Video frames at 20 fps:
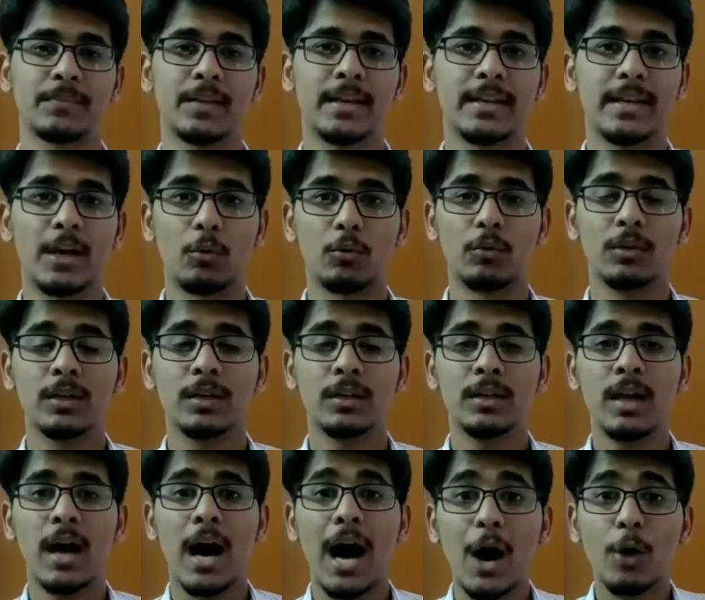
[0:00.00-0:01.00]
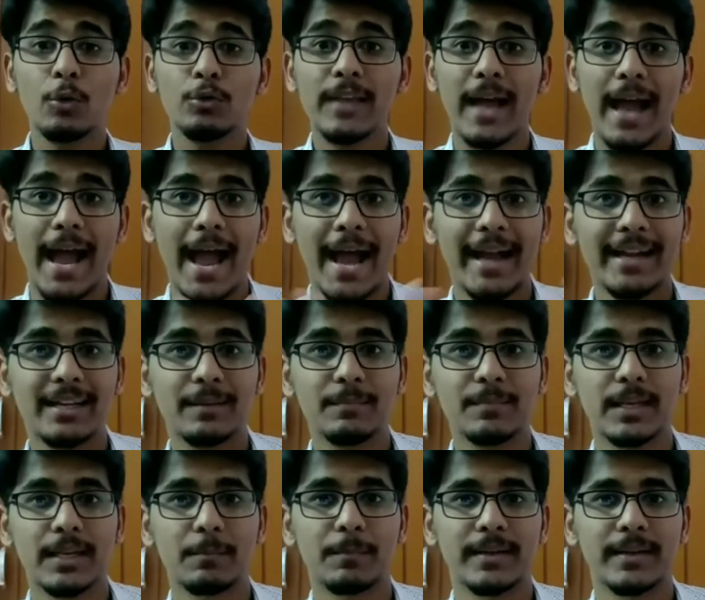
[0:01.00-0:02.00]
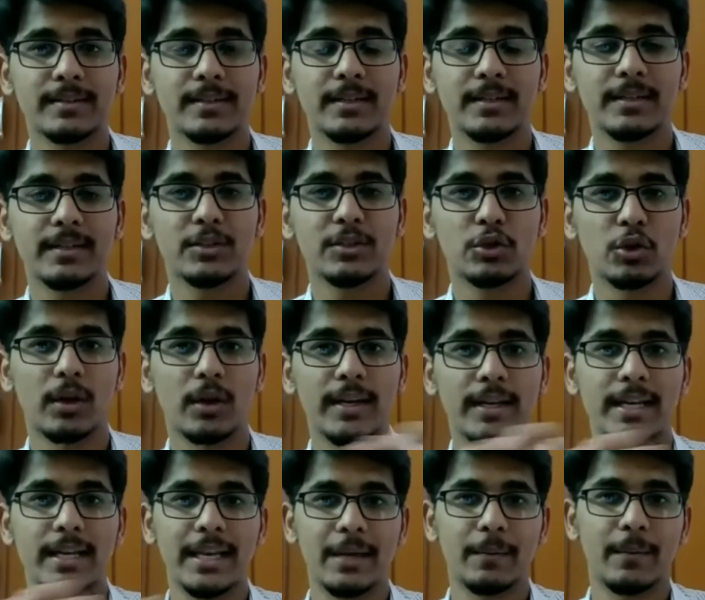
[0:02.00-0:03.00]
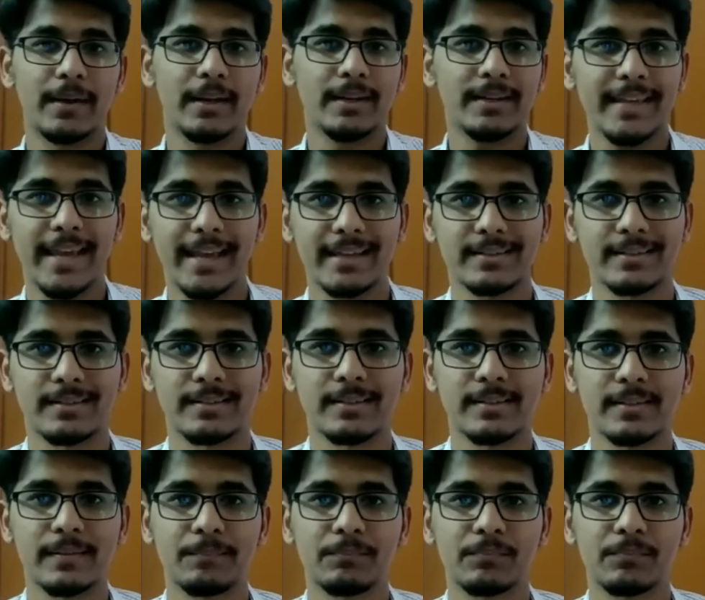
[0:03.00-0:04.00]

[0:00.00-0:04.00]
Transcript: Now, how the atoms are present in solid, liquid and gases.